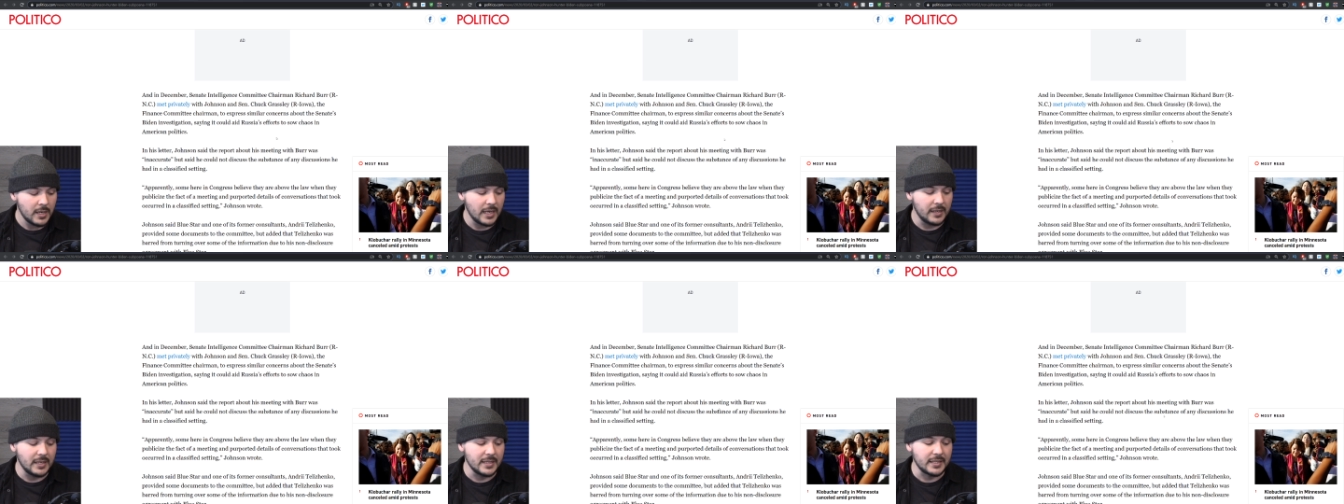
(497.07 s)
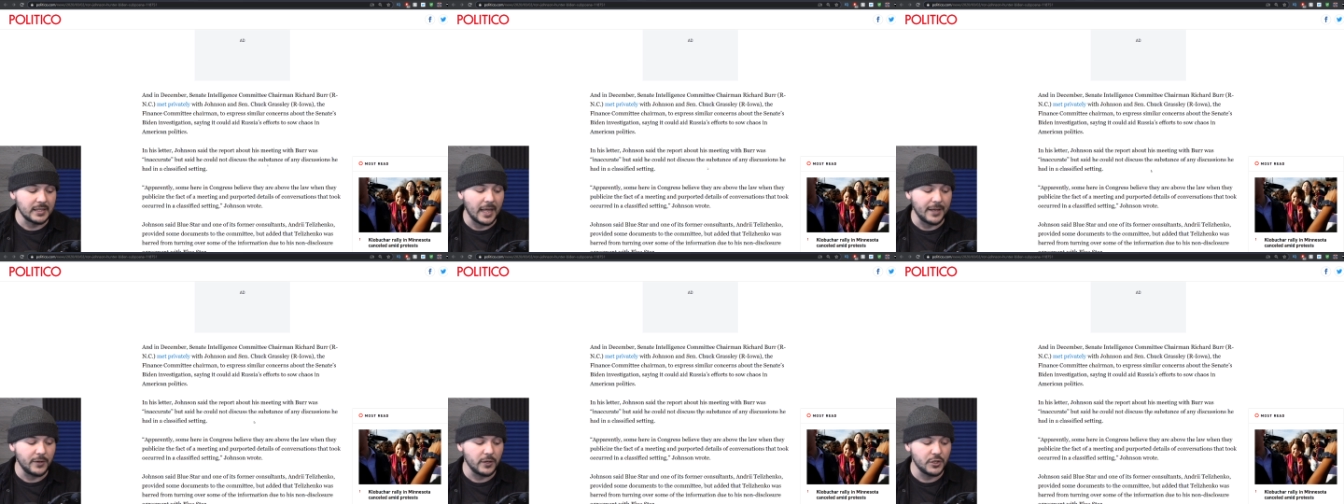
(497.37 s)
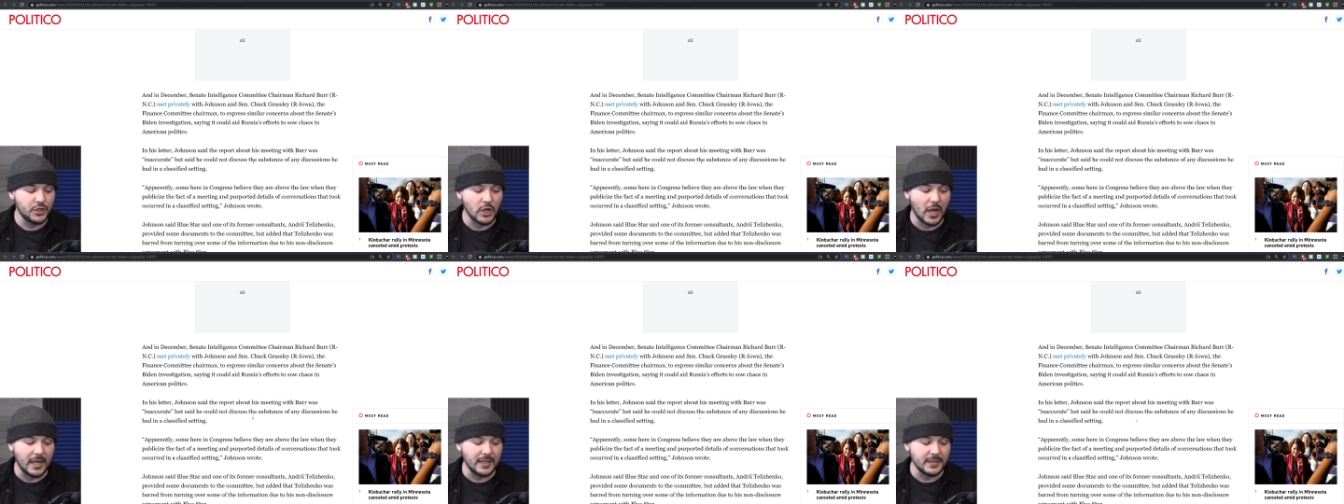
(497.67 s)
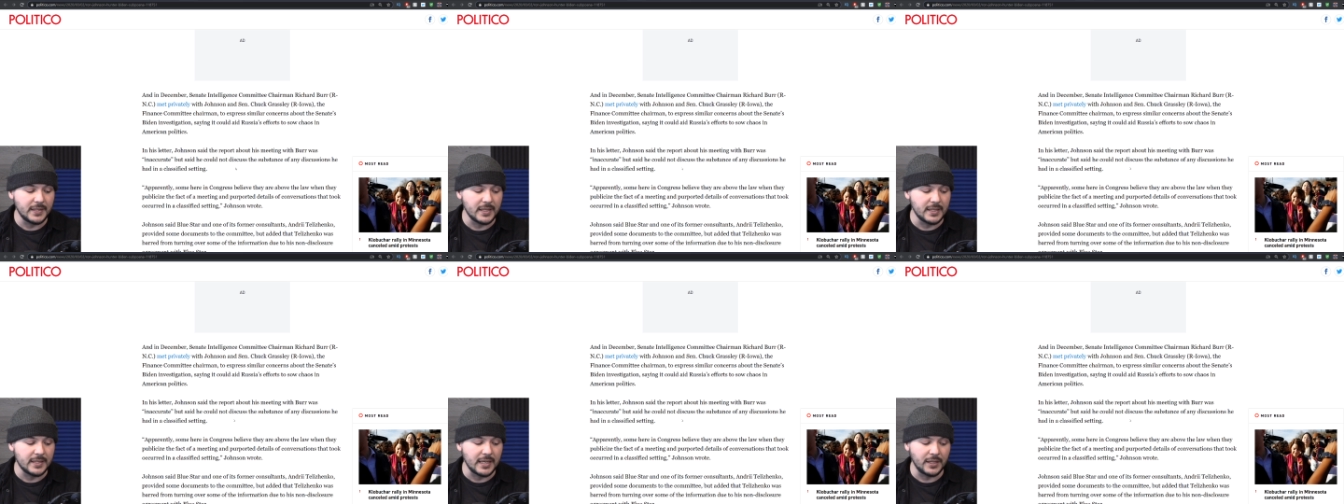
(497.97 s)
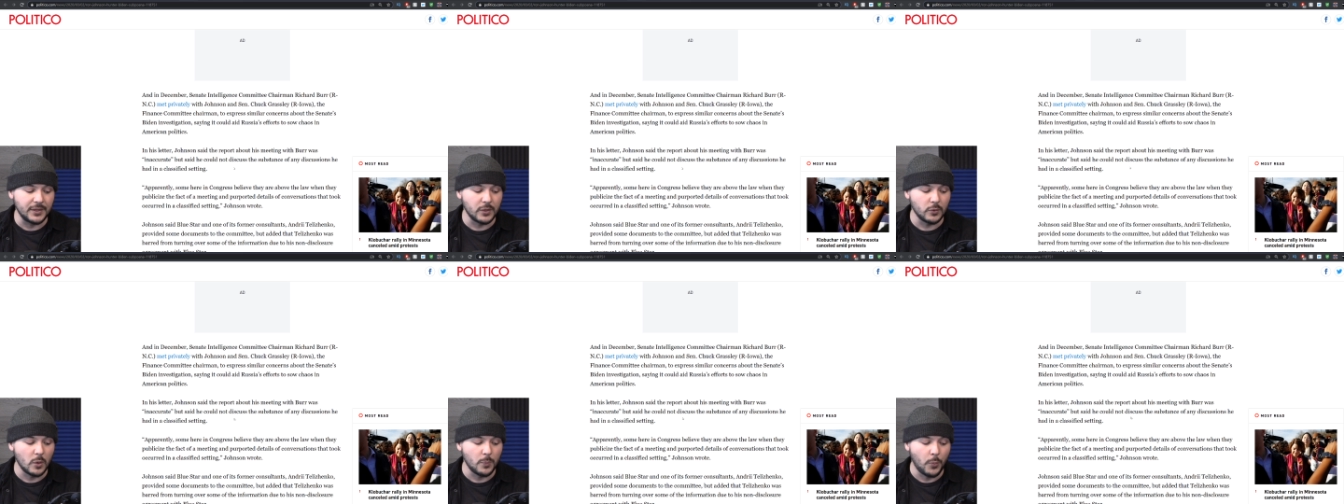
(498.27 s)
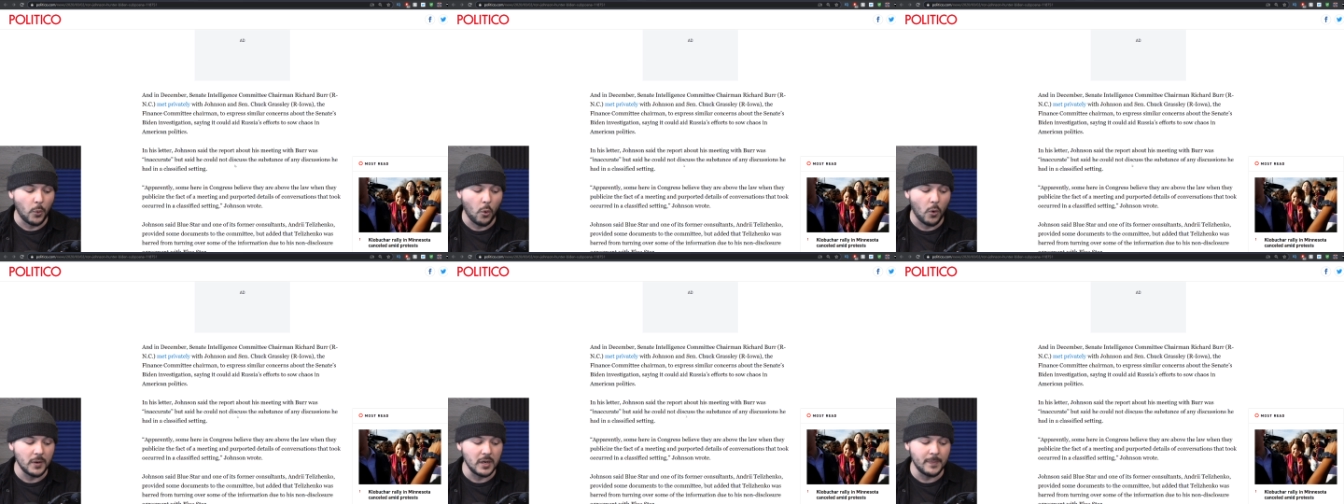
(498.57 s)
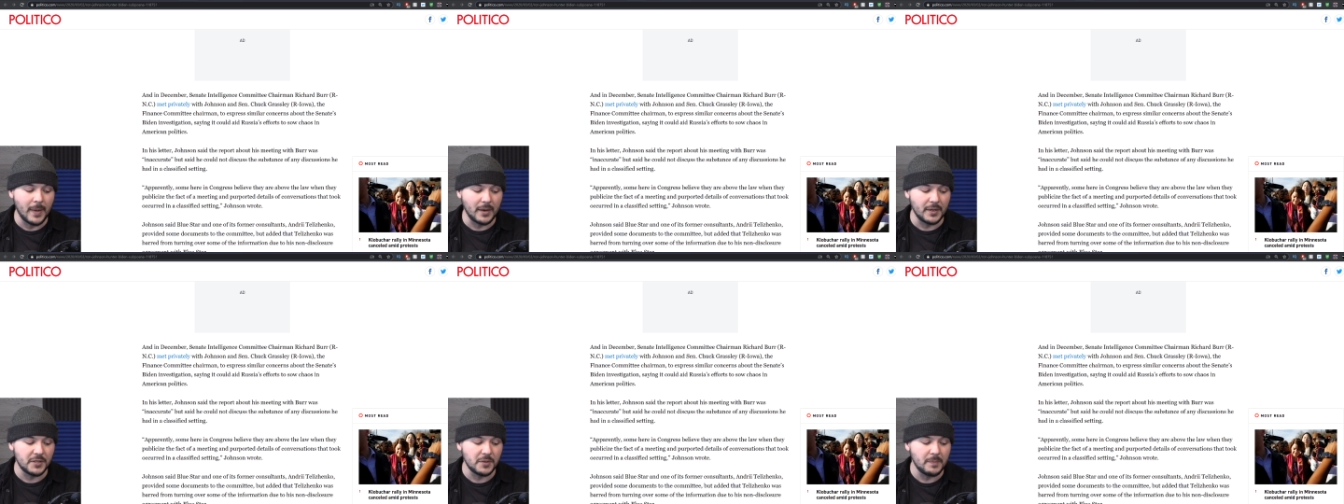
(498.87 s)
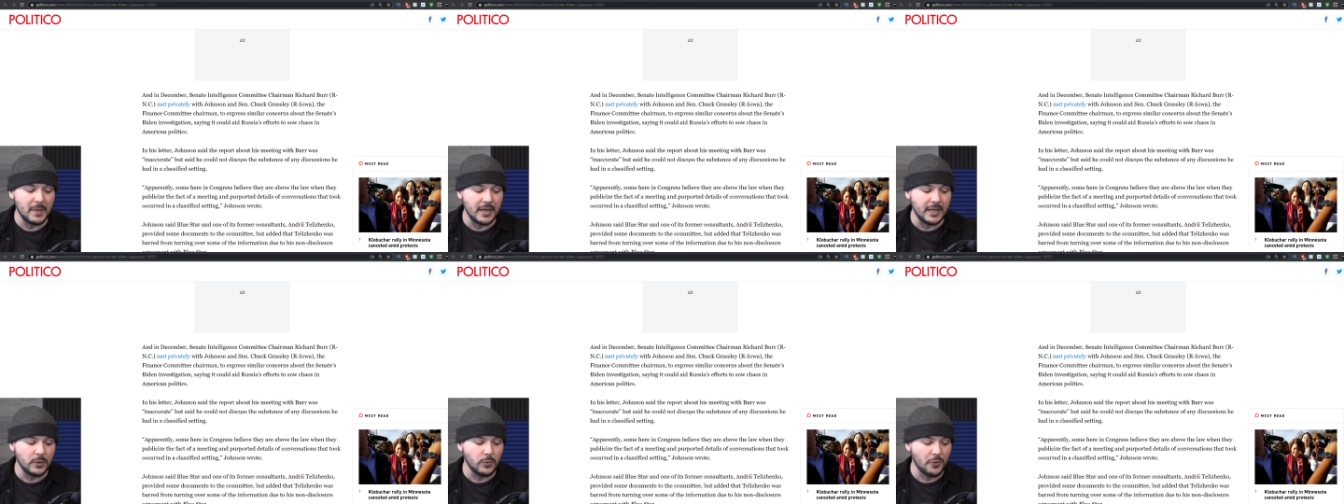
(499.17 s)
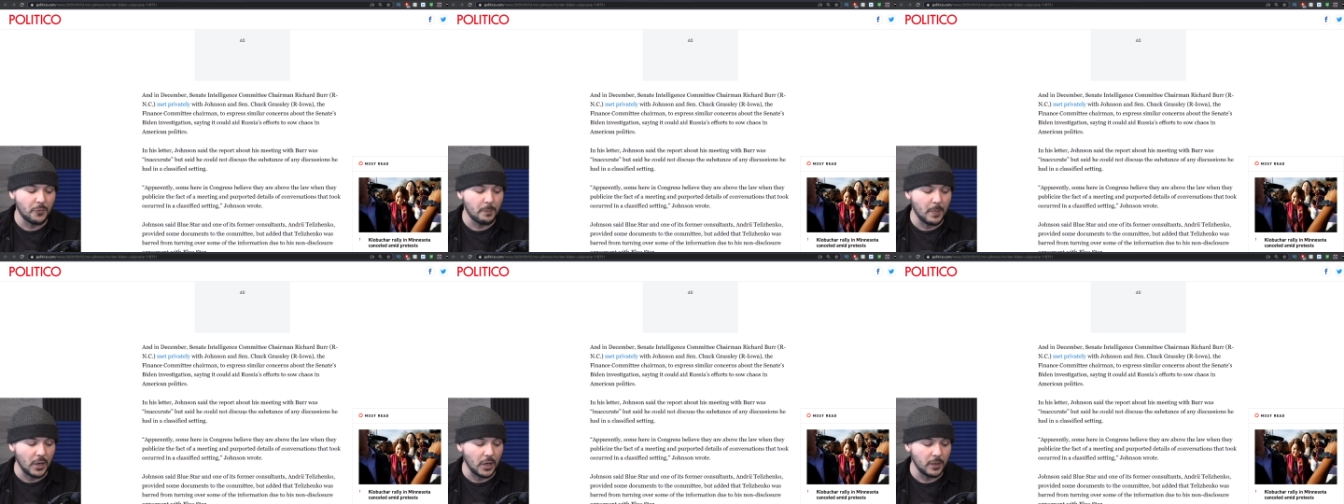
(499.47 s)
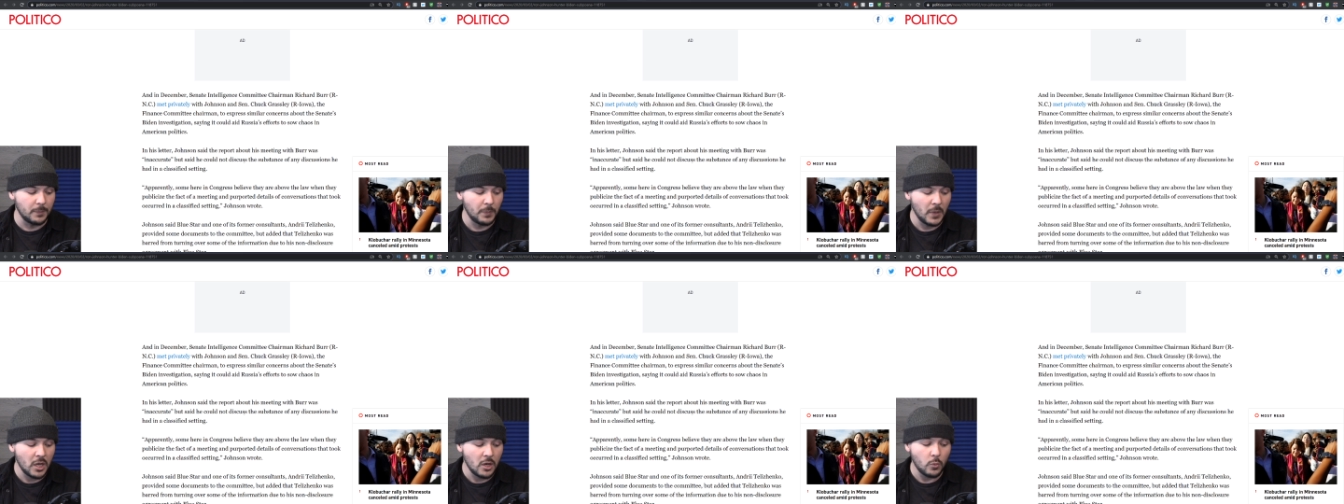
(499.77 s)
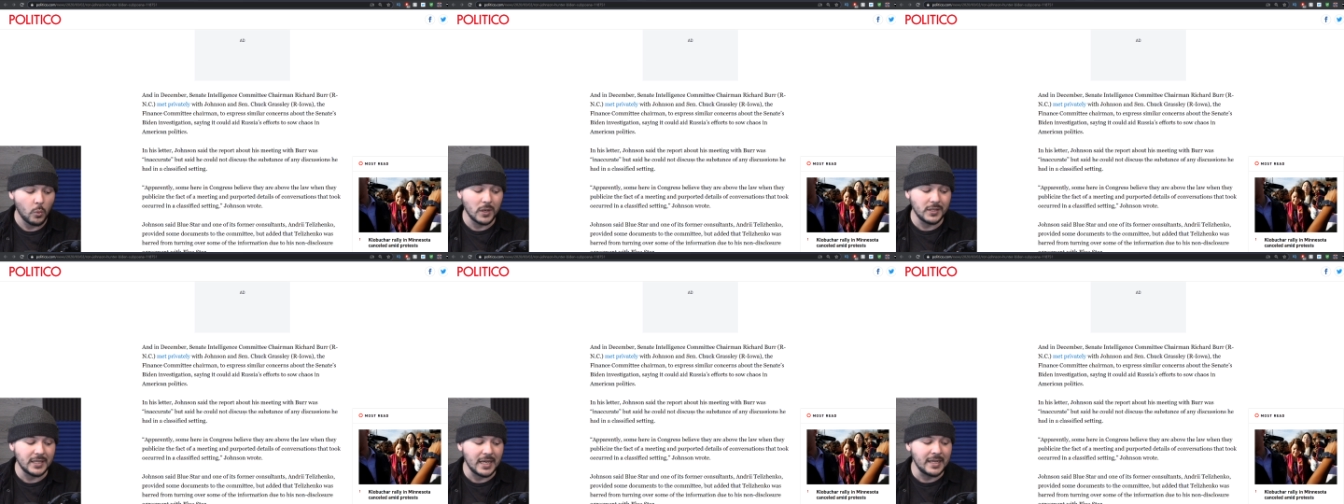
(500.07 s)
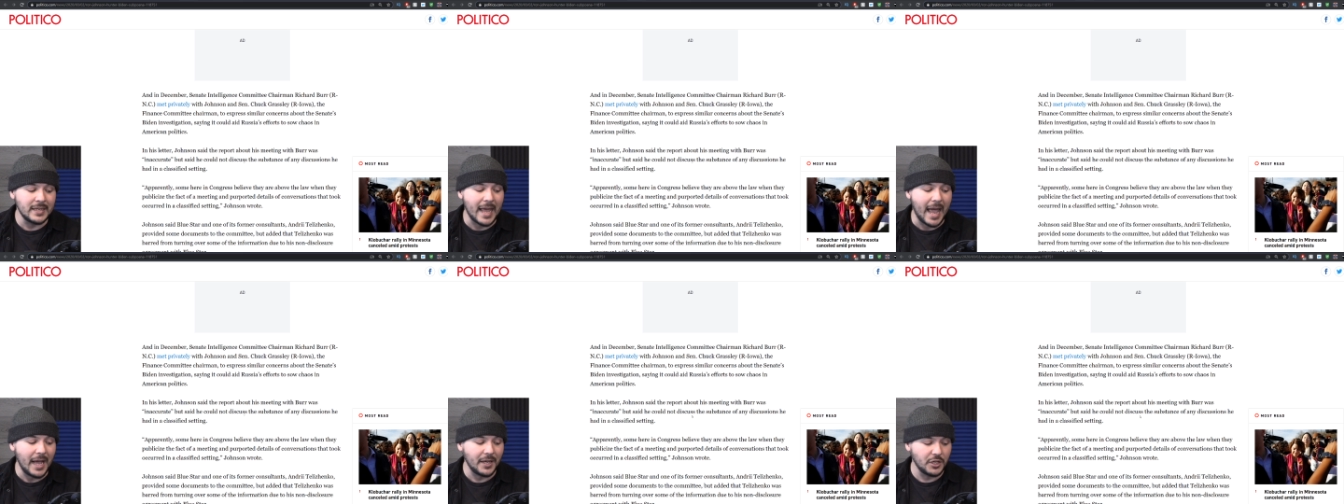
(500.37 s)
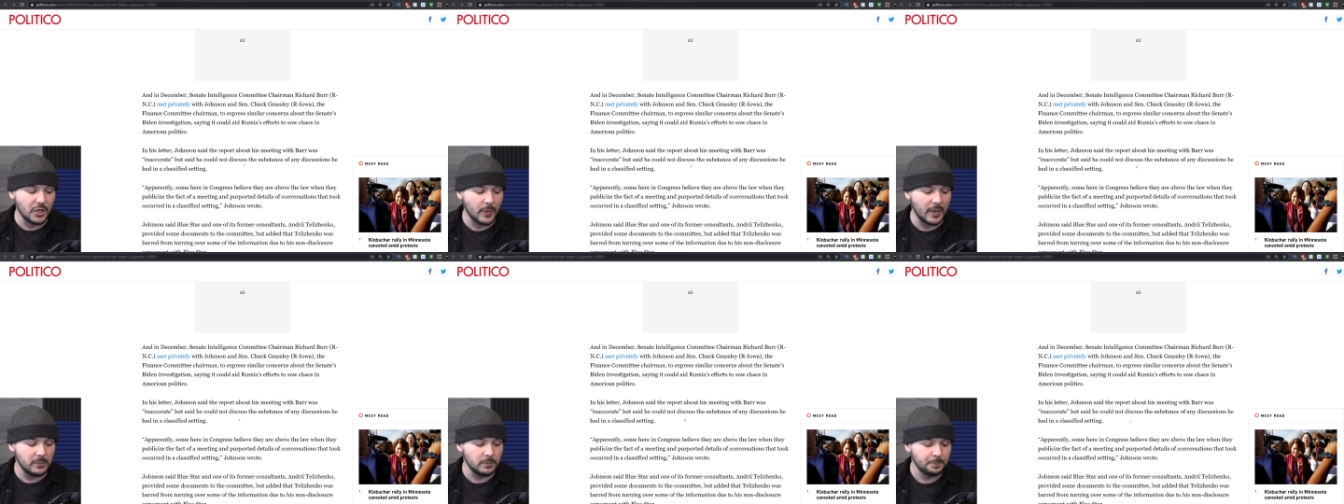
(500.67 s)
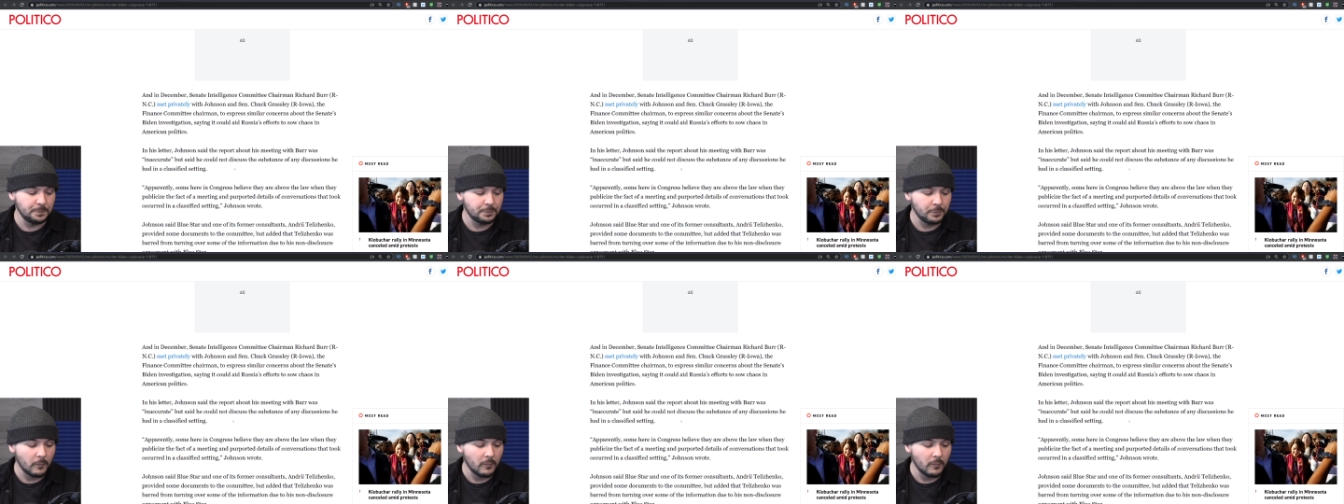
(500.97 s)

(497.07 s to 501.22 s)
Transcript: In his letter, Johnson said the report about his meeting with Burr was inaccurate,